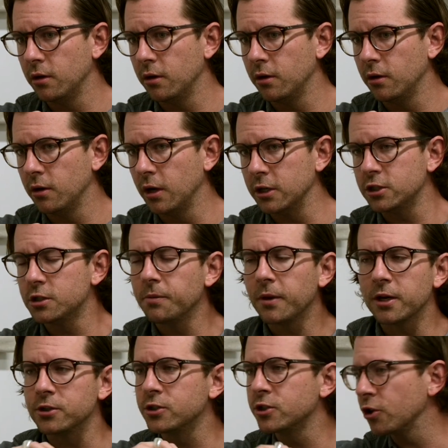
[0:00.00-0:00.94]
not just about
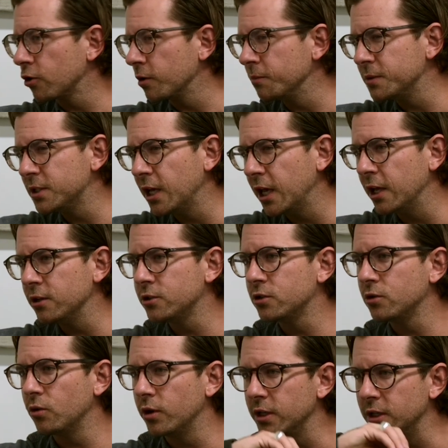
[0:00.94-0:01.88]
a circumstance
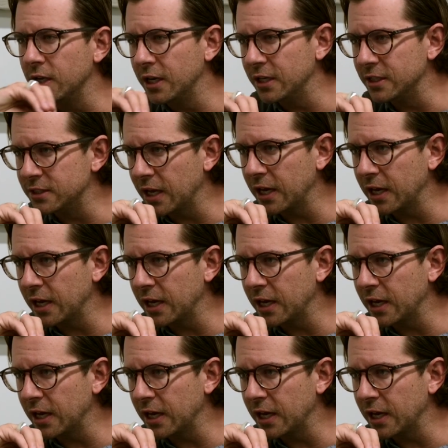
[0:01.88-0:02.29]
or an exact